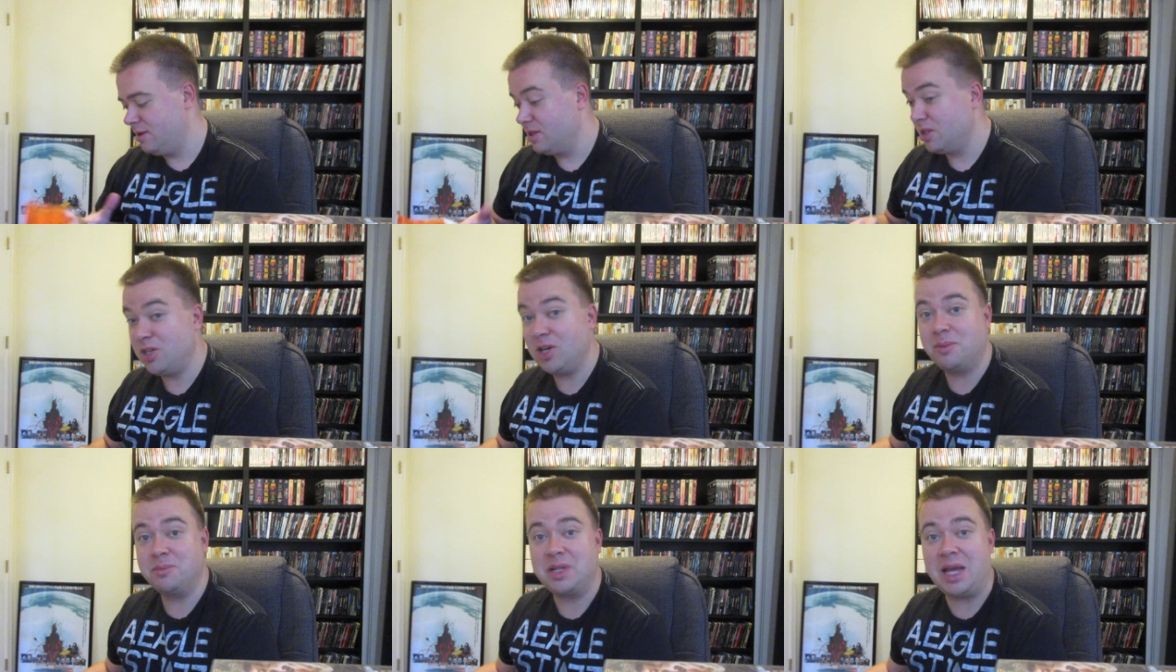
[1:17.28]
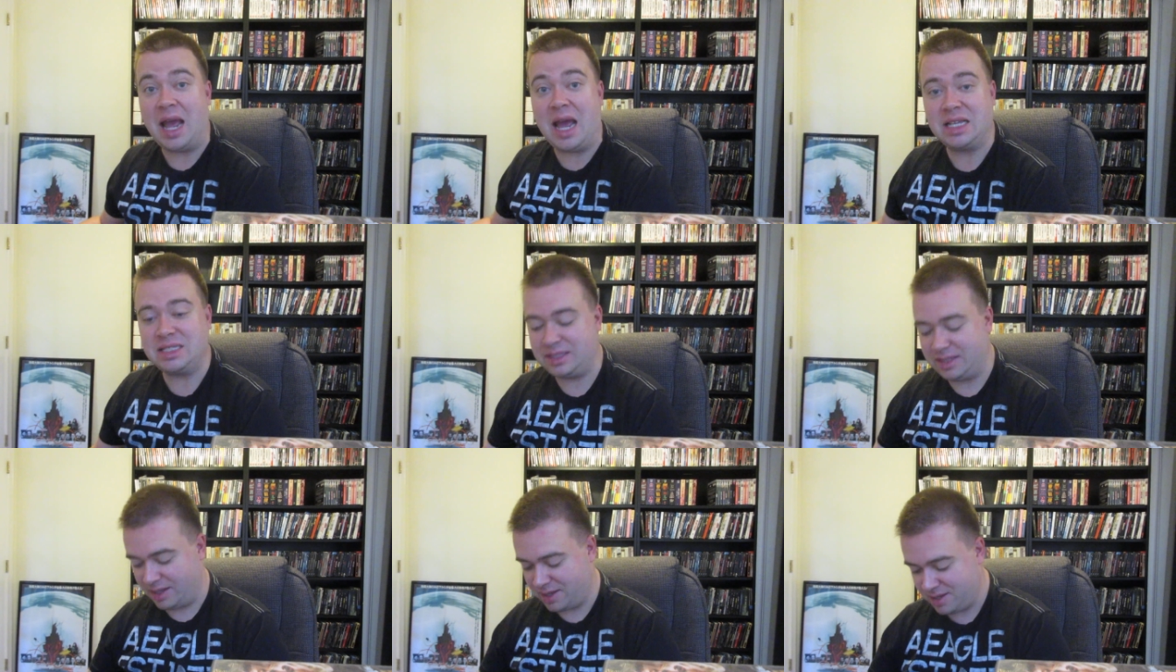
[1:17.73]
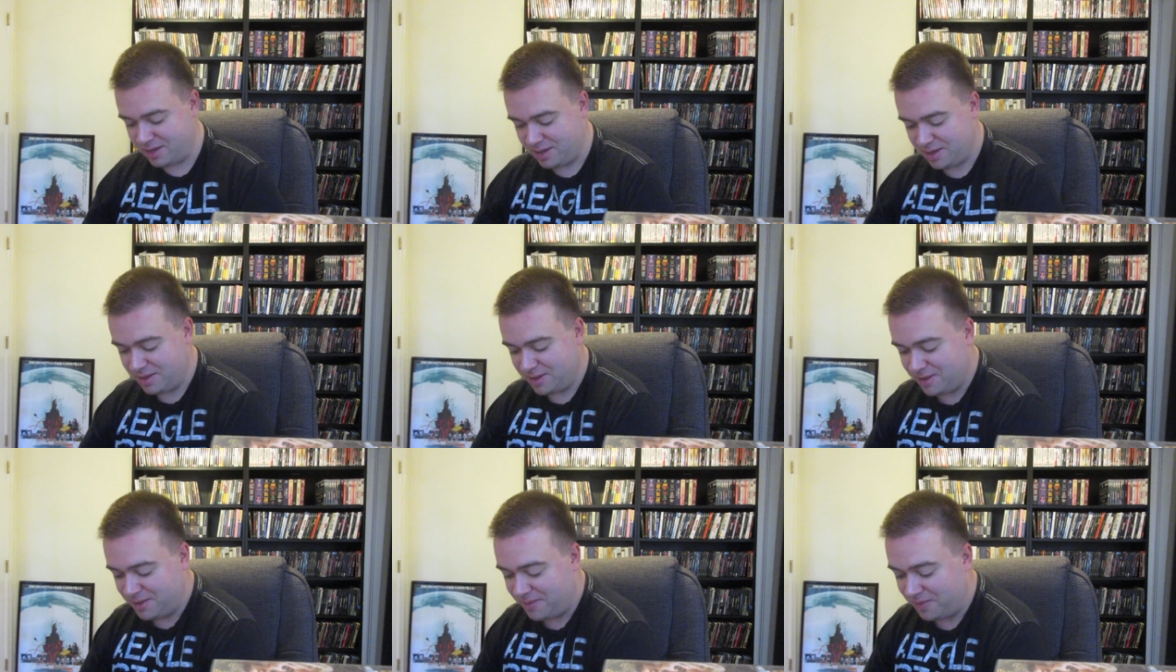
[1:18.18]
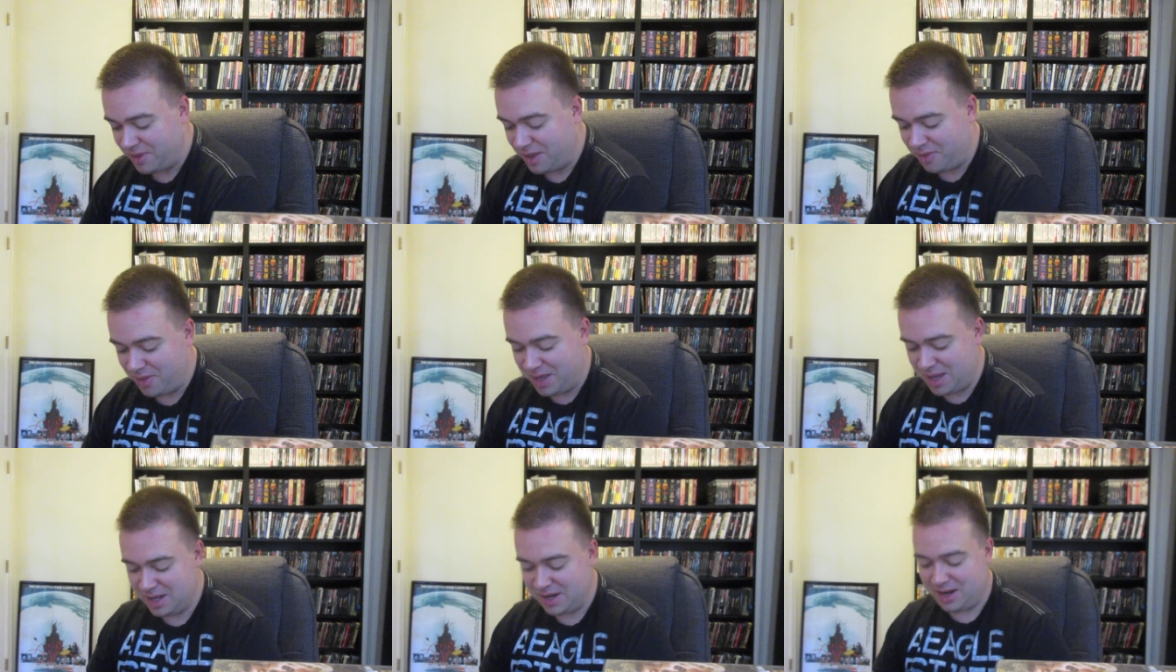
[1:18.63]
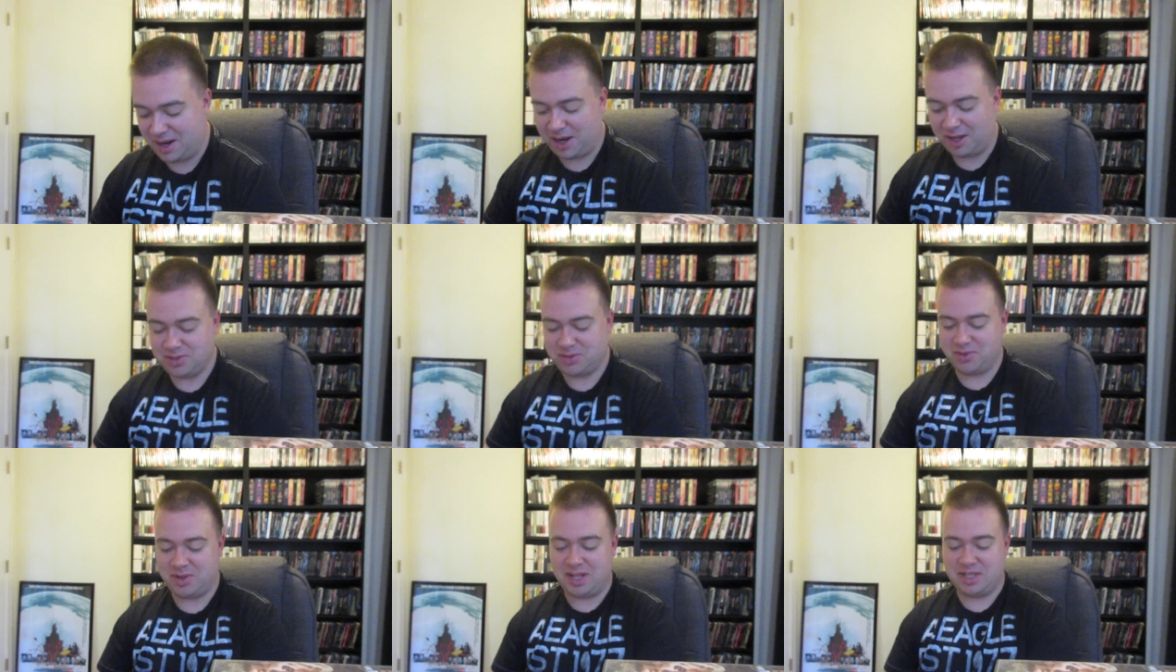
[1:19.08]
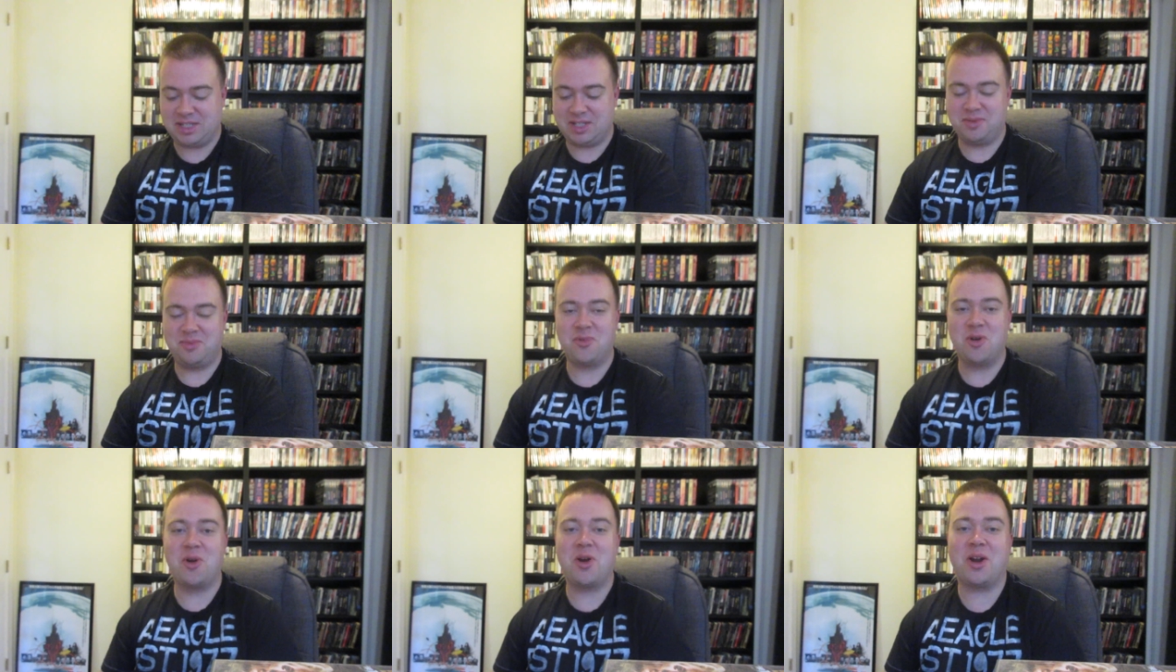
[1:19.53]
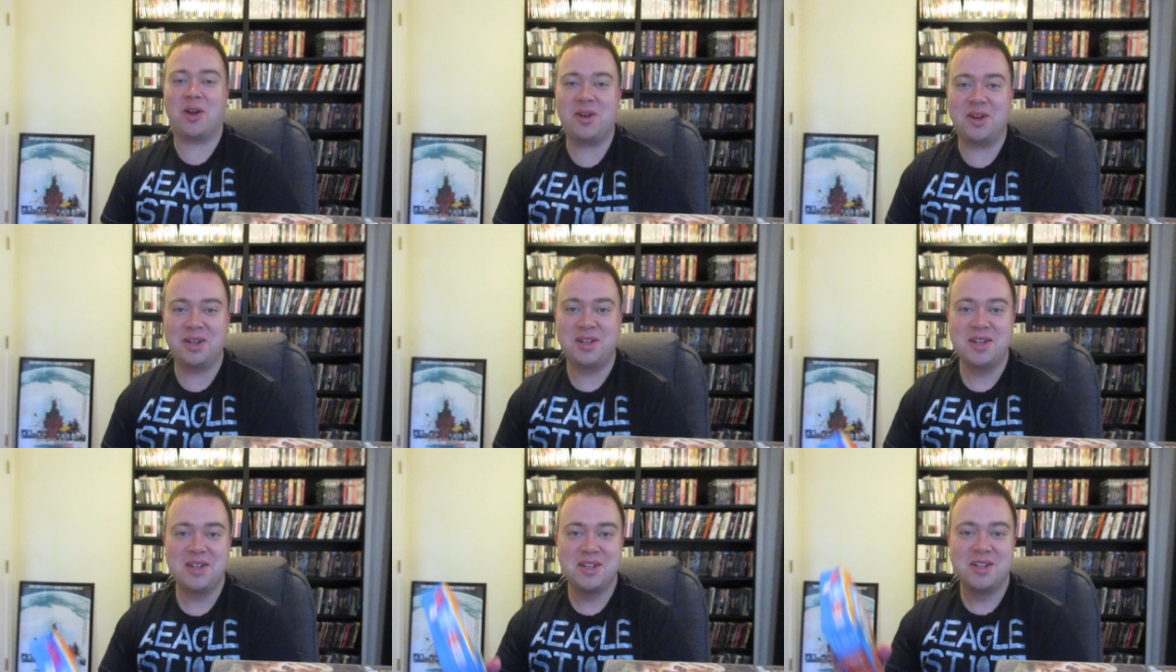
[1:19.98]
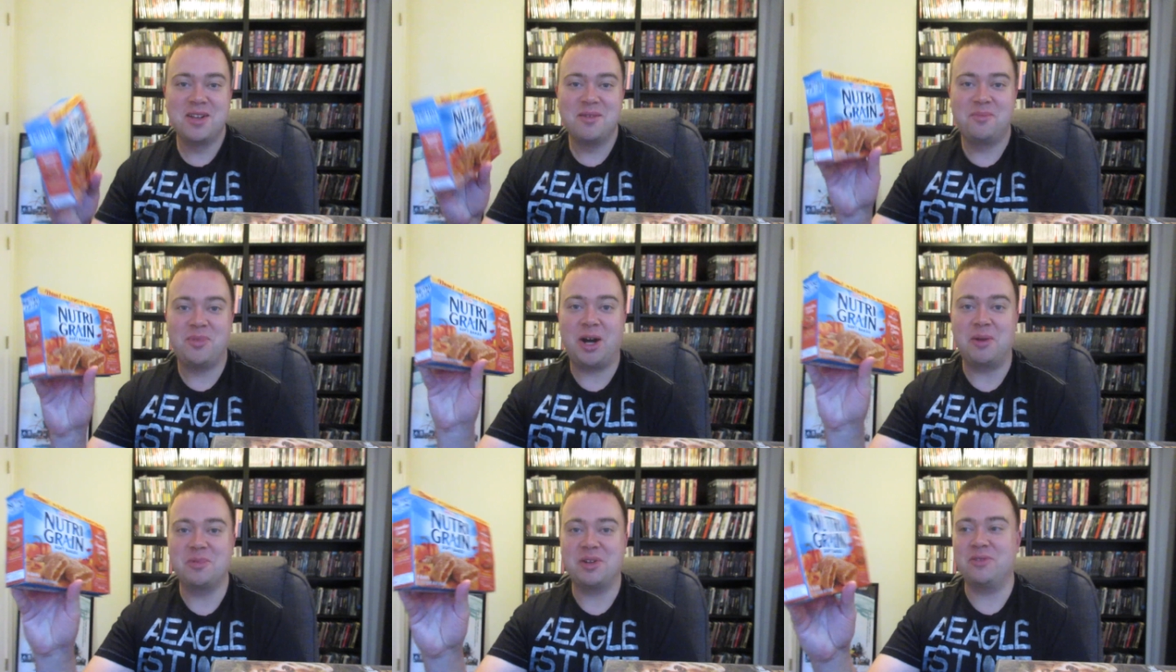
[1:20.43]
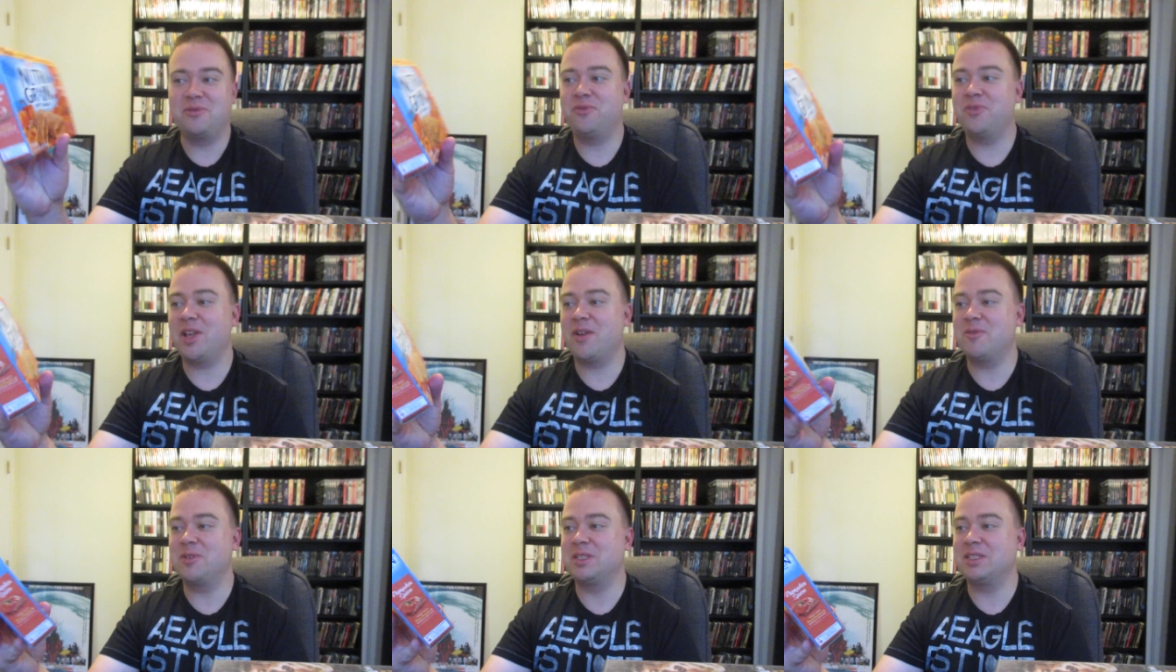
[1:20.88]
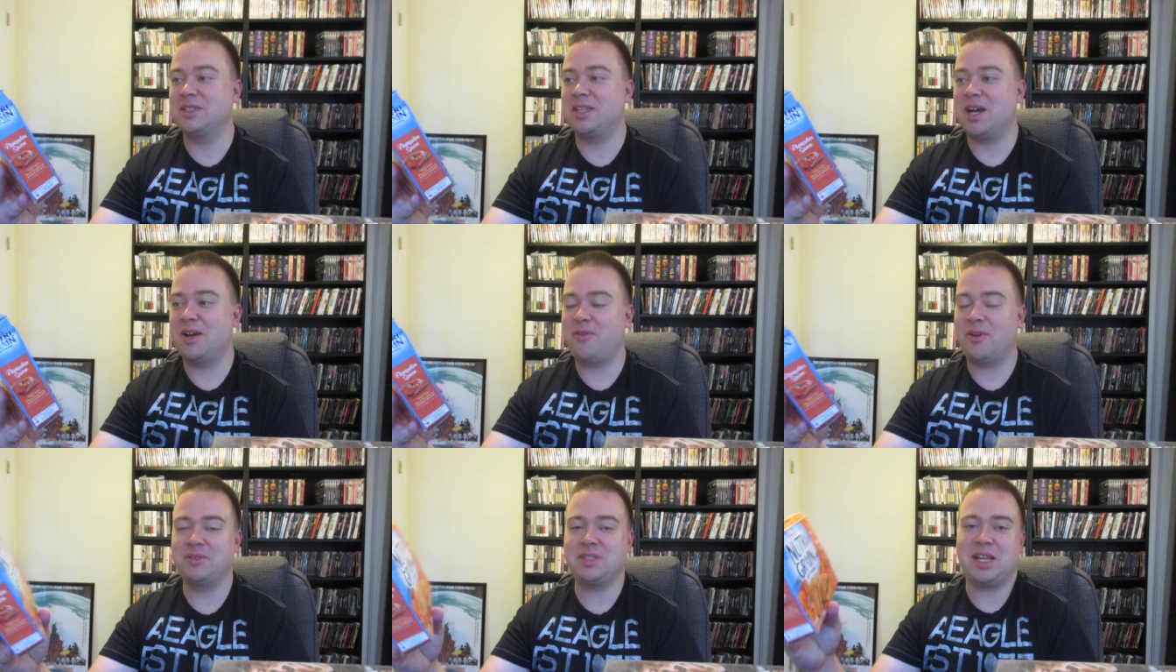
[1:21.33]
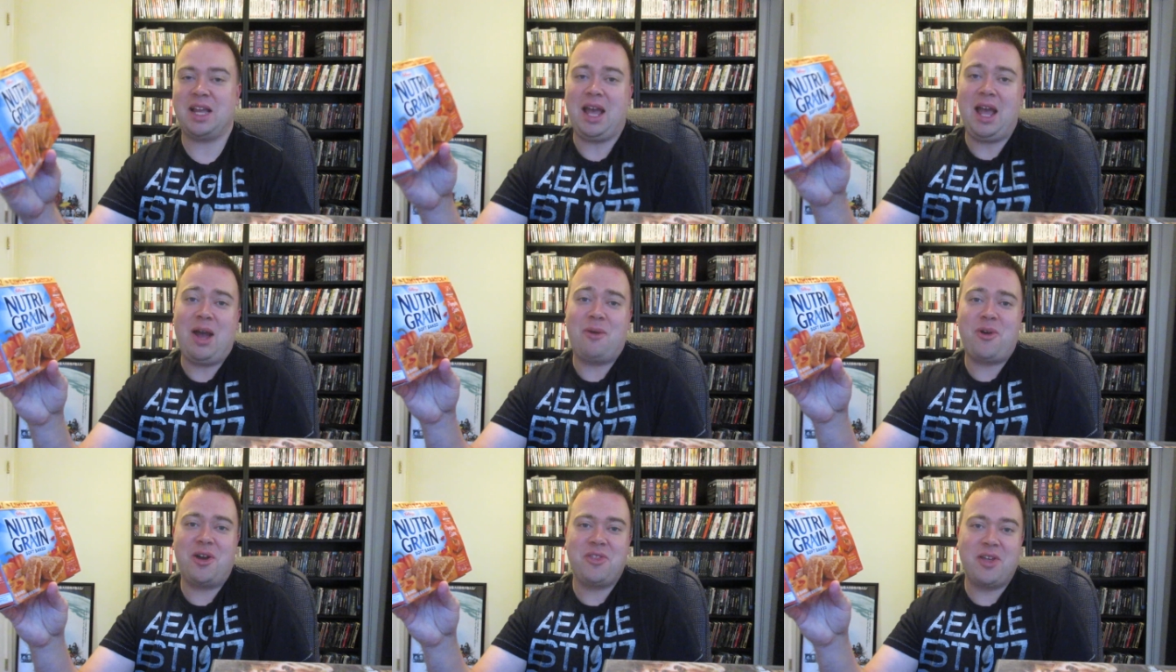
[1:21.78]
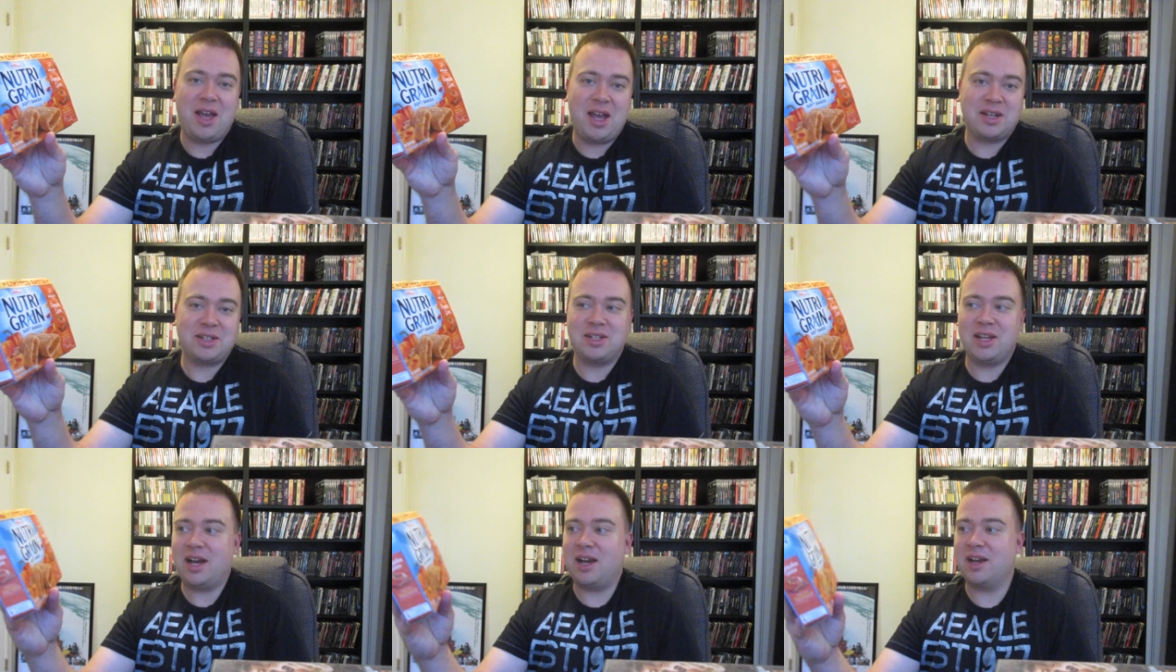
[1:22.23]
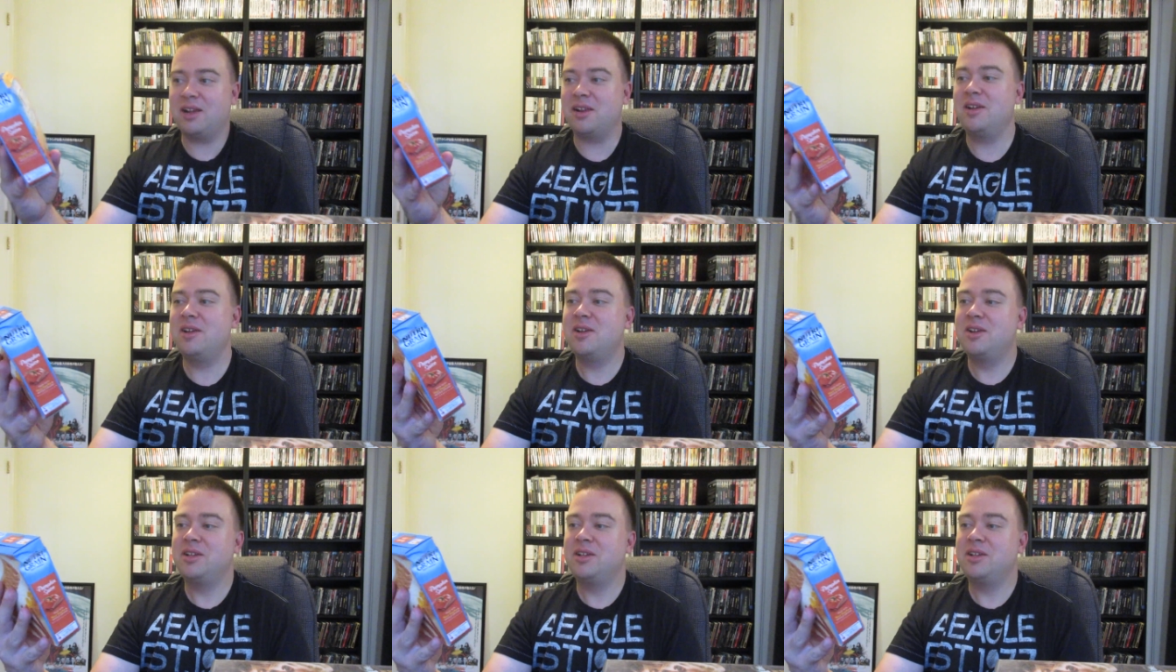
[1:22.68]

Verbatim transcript: Yumtastic. And then I also got some more pumpkin flavored stuff. I was like, ah, why the heck not?